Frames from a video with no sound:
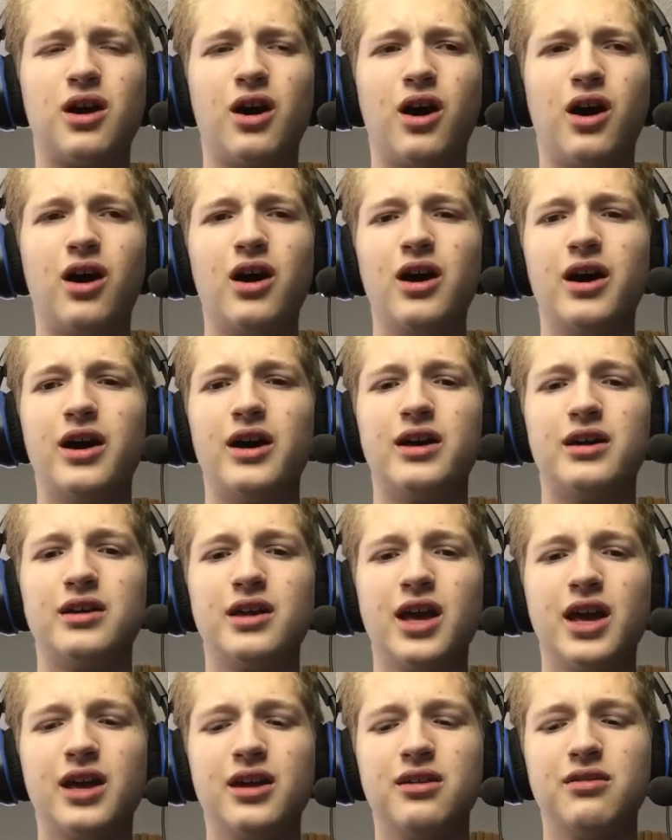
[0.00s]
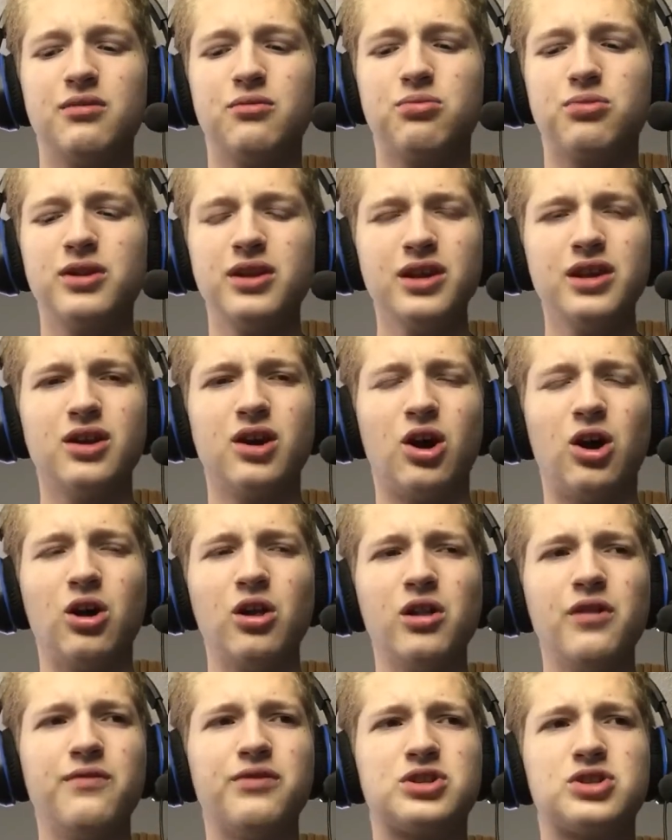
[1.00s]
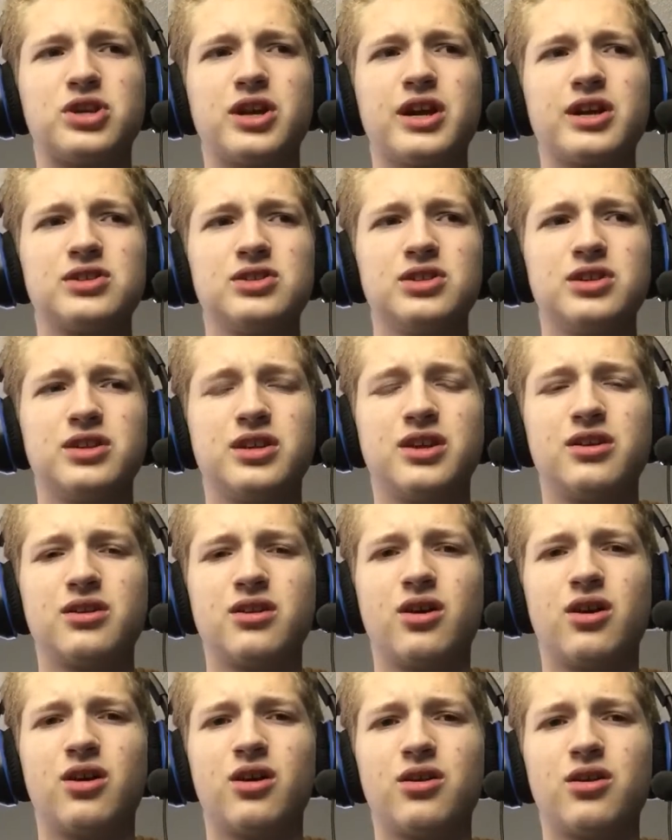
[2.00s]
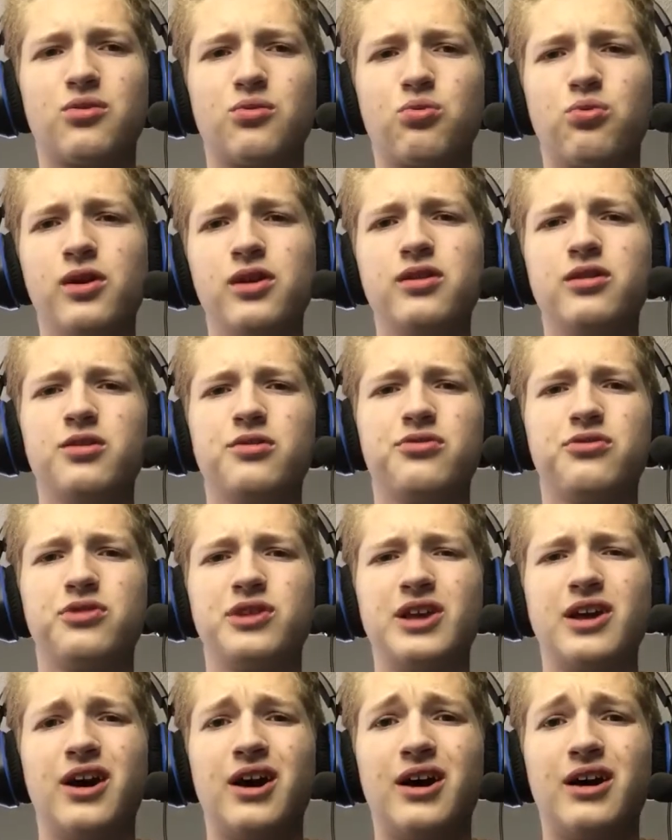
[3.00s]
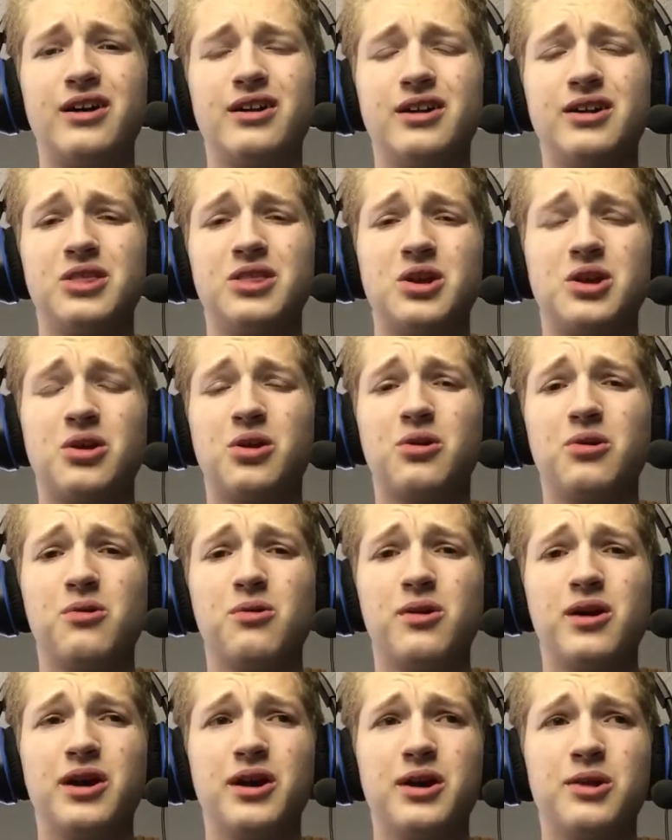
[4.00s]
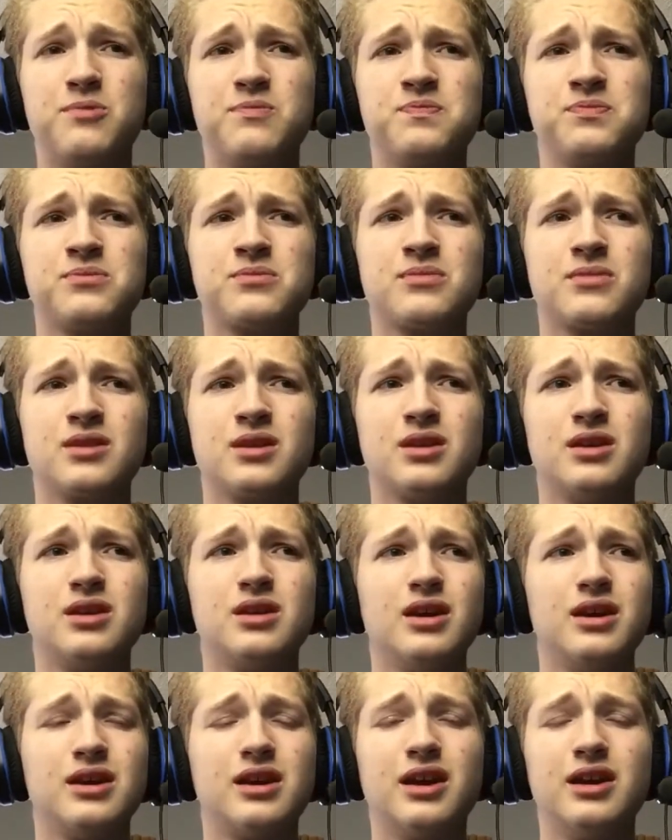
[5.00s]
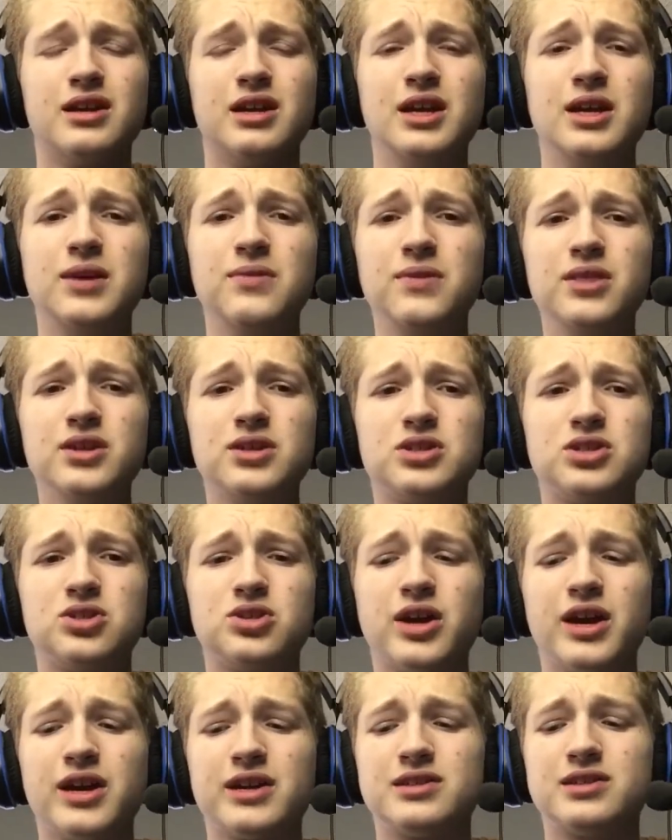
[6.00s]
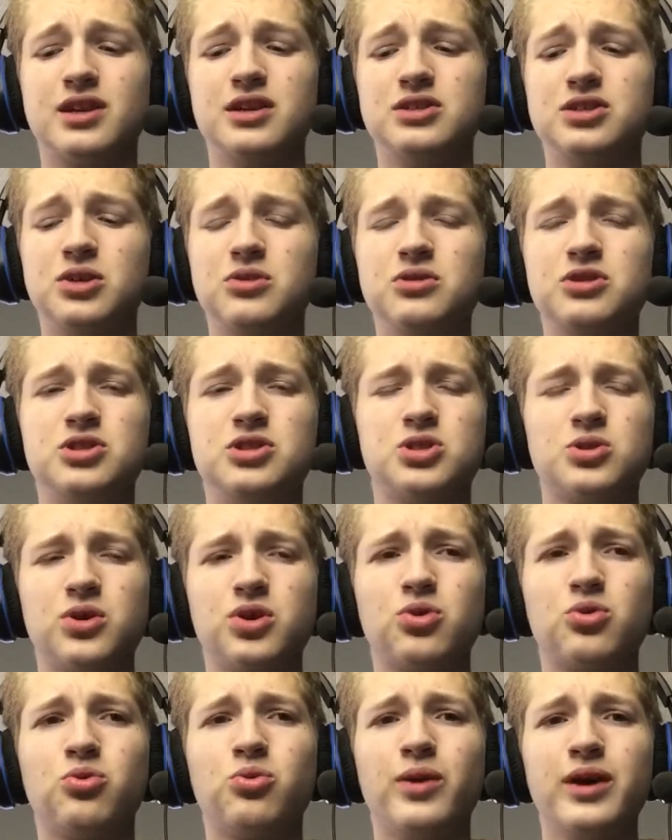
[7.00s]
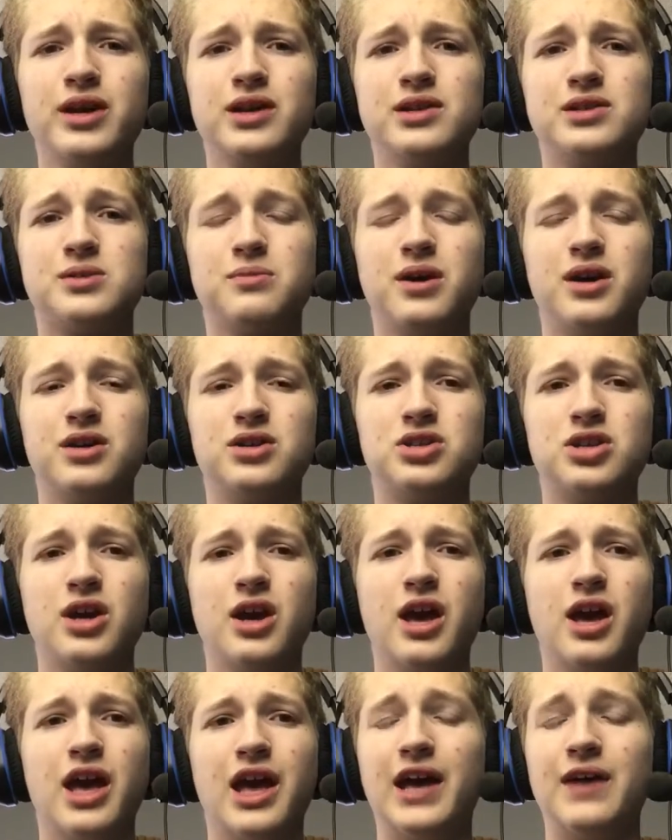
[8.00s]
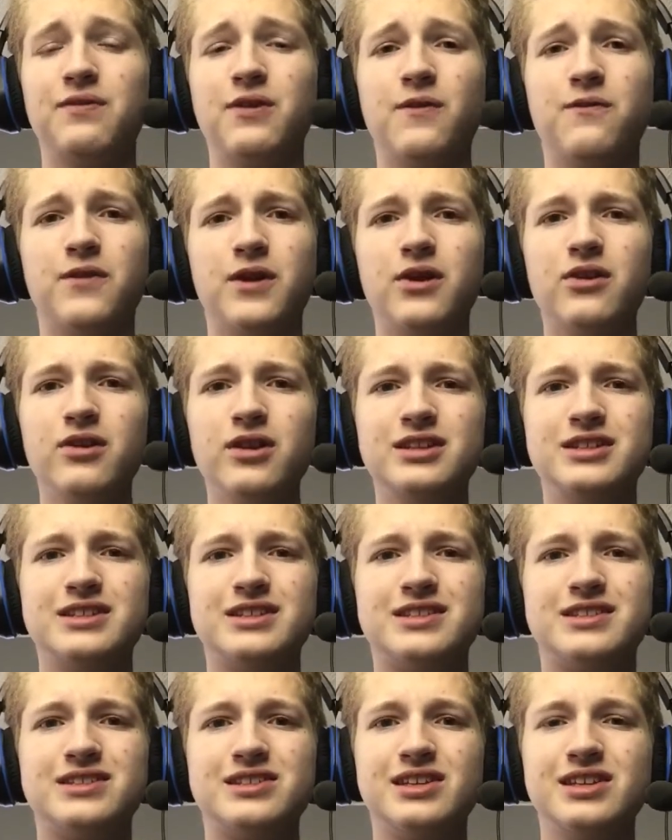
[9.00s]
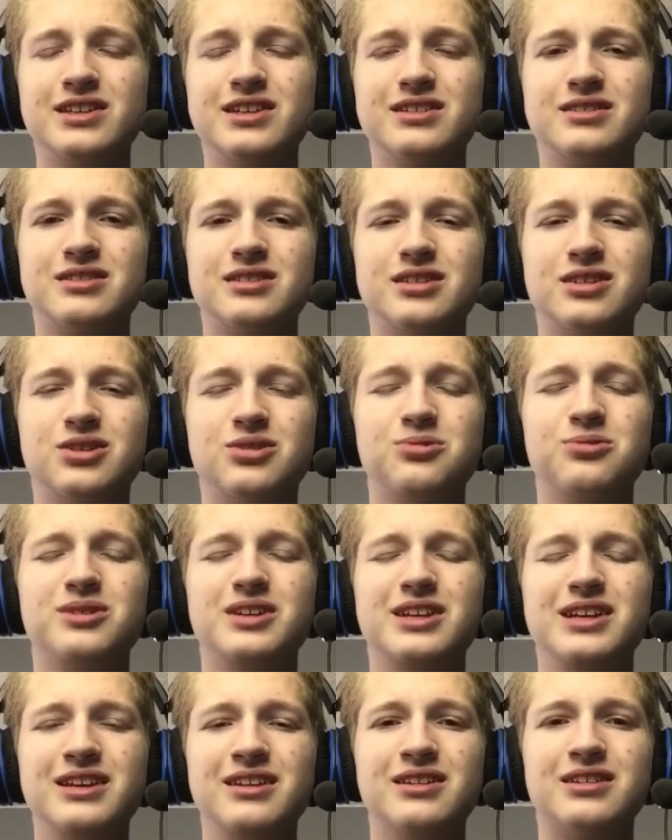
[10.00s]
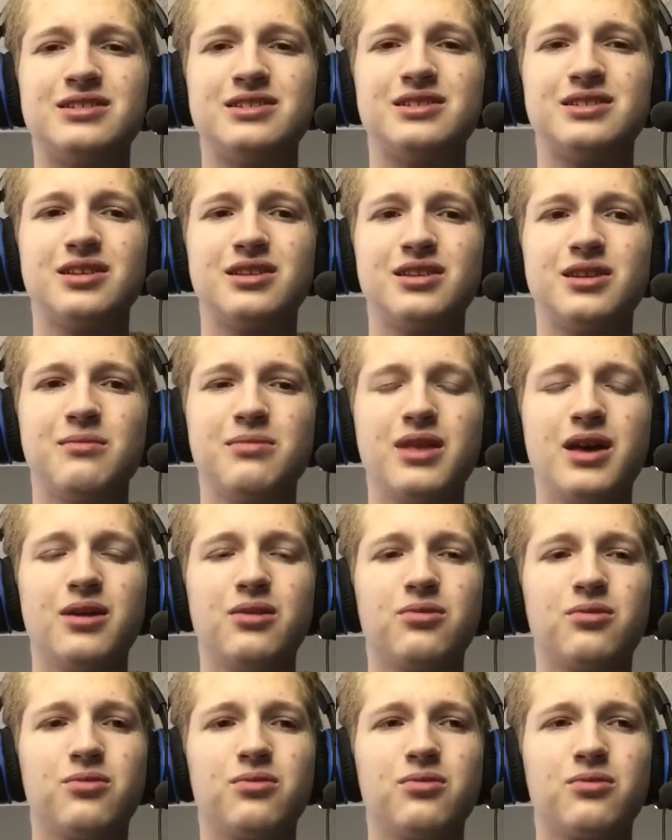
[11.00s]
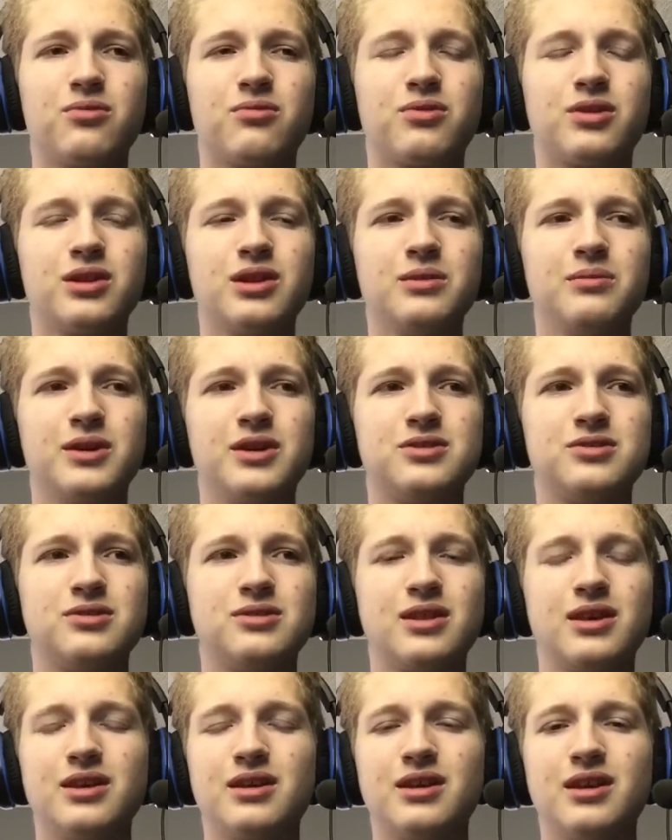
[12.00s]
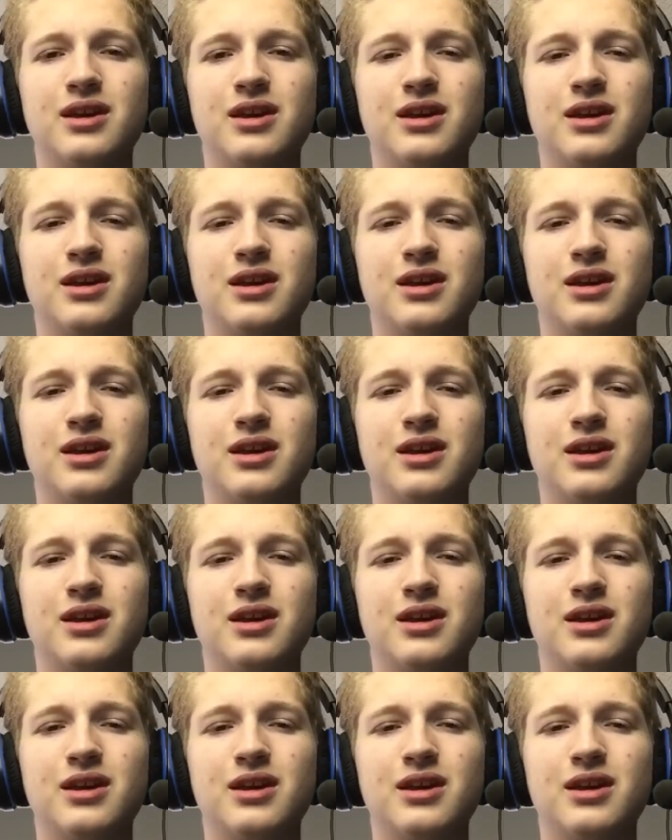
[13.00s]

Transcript: odd. And really all of the tracks on here are wonderfully odd in their own way. Again, even the tracks that I don't enjoy quite as much have a very distinct uniqueness to them that really makes you think,